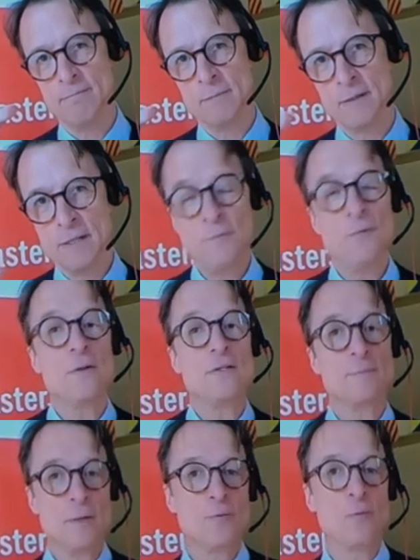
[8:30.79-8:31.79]
the
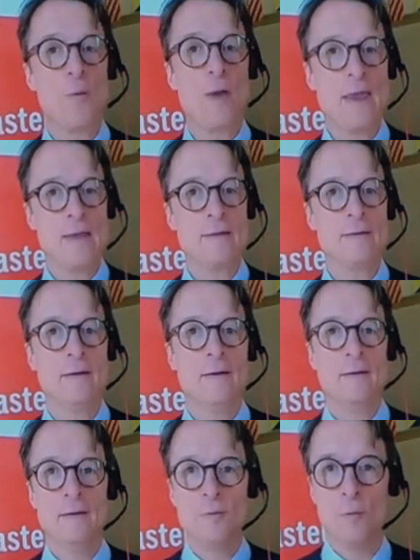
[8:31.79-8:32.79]
difference between
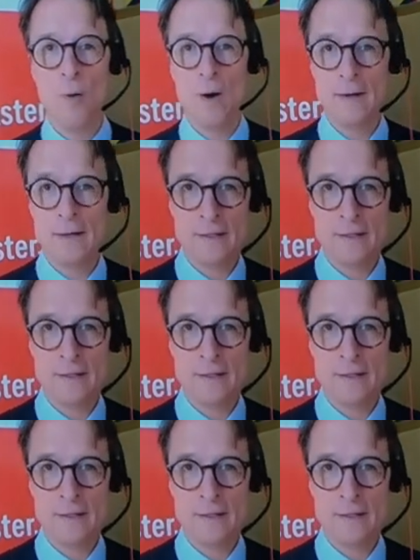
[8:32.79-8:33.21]
what